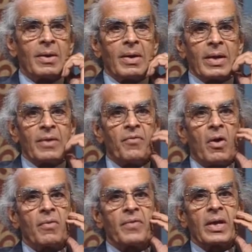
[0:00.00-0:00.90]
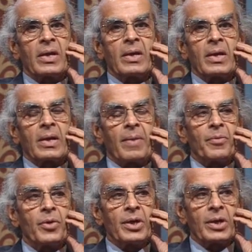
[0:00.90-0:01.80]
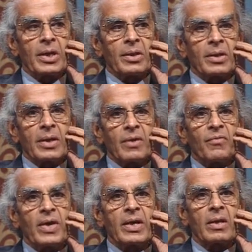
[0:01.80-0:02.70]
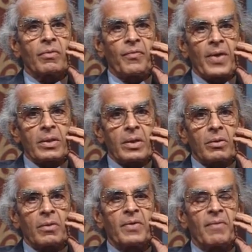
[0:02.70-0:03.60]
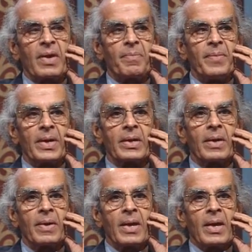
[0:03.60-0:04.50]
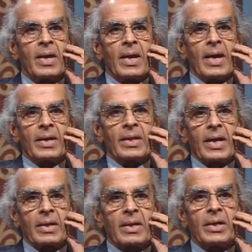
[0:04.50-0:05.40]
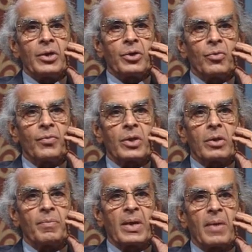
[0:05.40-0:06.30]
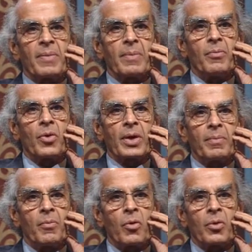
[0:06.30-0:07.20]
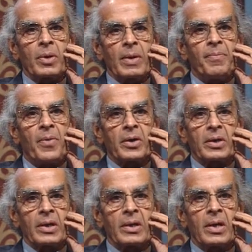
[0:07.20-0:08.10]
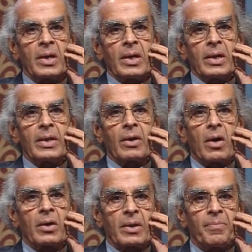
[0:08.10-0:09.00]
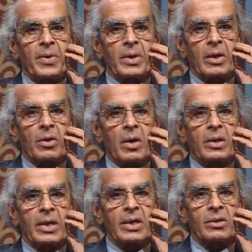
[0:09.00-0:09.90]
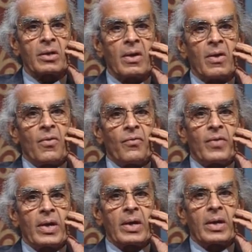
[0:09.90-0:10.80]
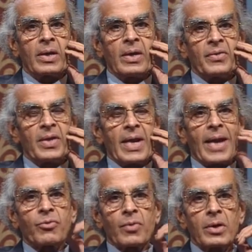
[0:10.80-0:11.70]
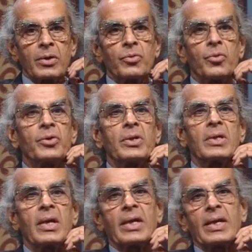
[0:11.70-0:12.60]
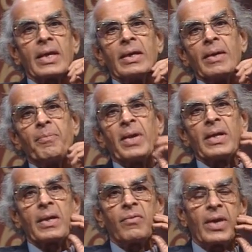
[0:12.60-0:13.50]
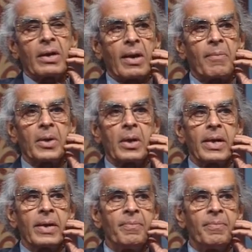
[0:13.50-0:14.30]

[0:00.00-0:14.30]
involving communities in various facets of development, and that is an issue which is becoming more and more important in the contemporary context, where the natural resources are getting depleted very rapidly